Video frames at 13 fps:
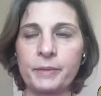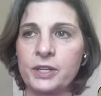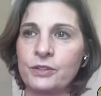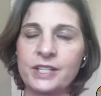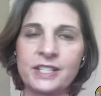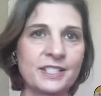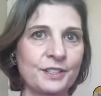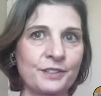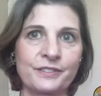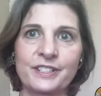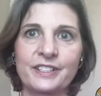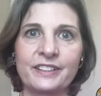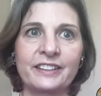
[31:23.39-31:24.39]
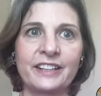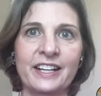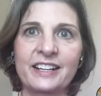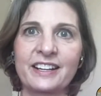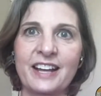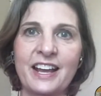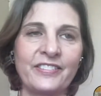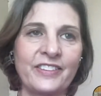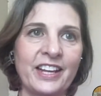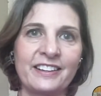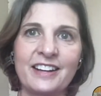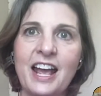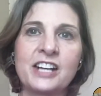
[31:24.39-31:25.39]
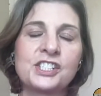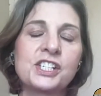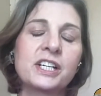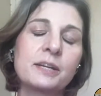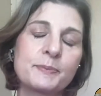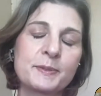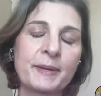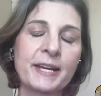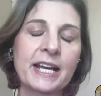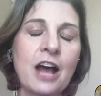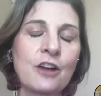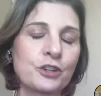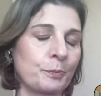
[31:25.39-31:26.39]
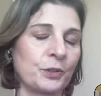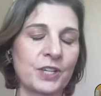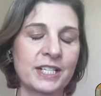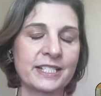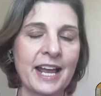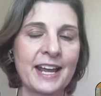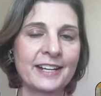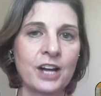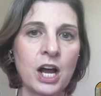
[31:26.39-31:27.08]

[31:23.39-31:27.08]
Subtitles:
You need to like, and she keeps me accountable because I had